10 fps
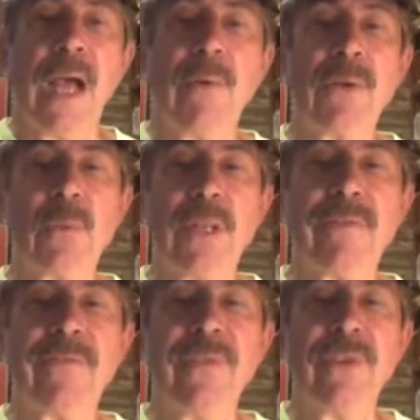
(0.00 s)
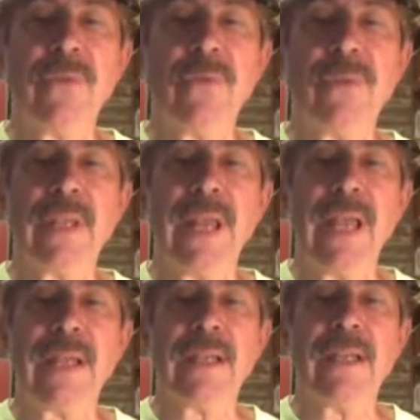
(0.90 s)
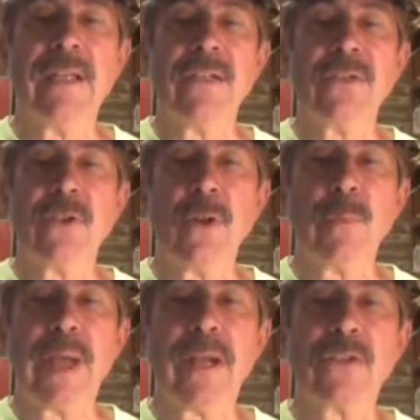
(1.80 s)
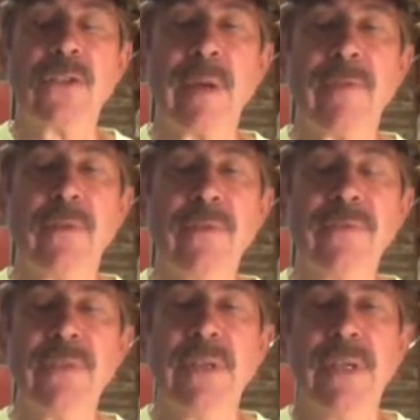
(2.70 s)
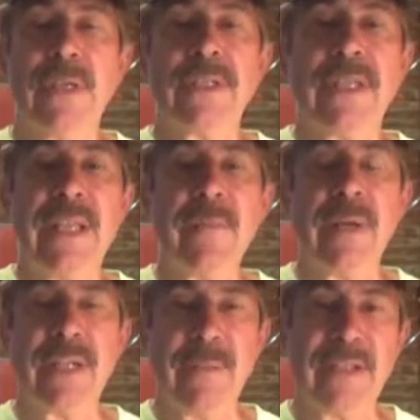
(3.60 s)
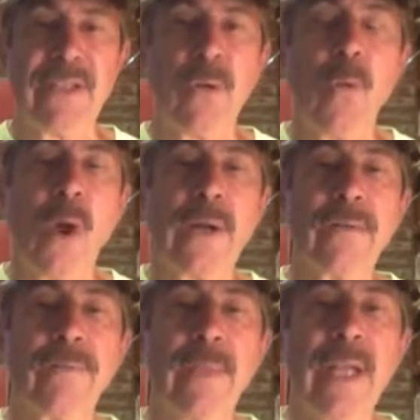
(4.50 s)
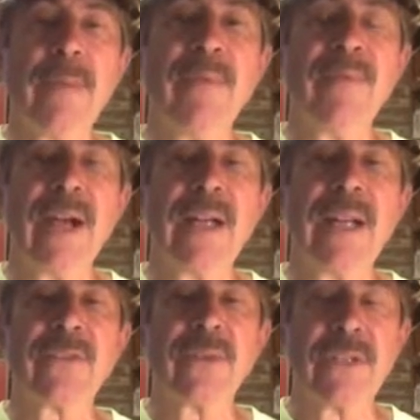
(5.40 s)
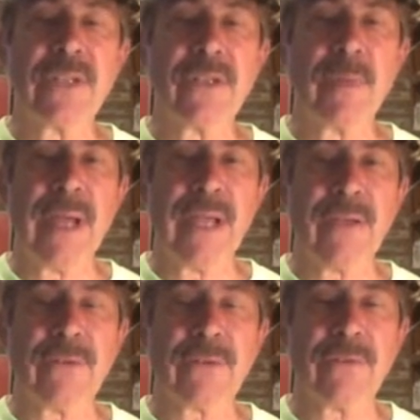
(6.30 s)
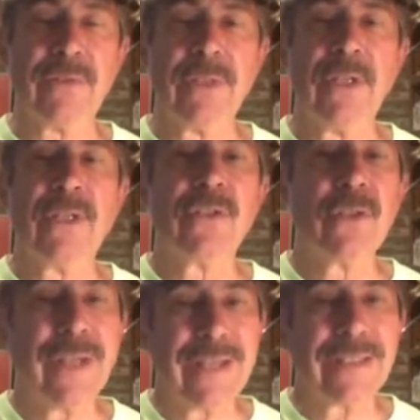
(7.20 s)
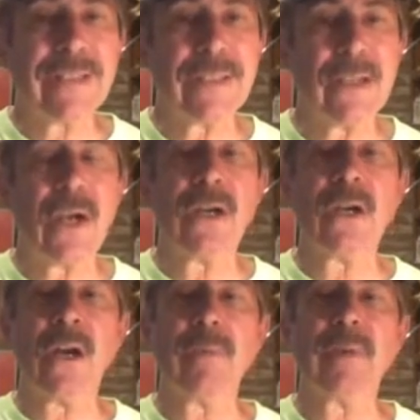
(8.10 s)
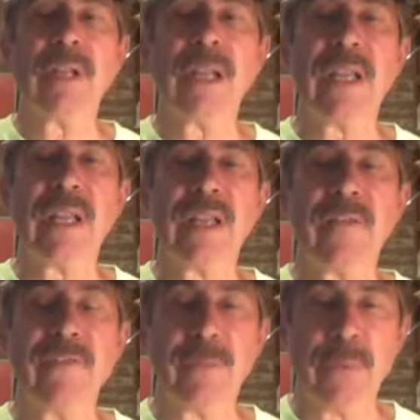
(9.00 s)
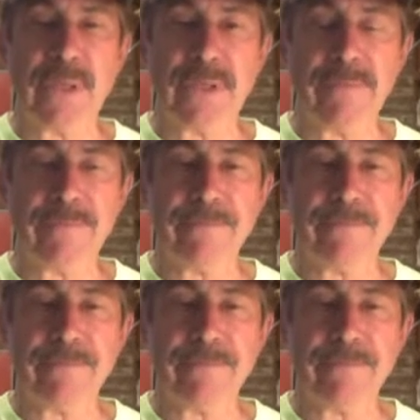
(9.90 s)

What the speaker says: I was one of the few that had solar panels on my roof to heat my domestic water and to provide electricity to my house to lessen our carbon footprint.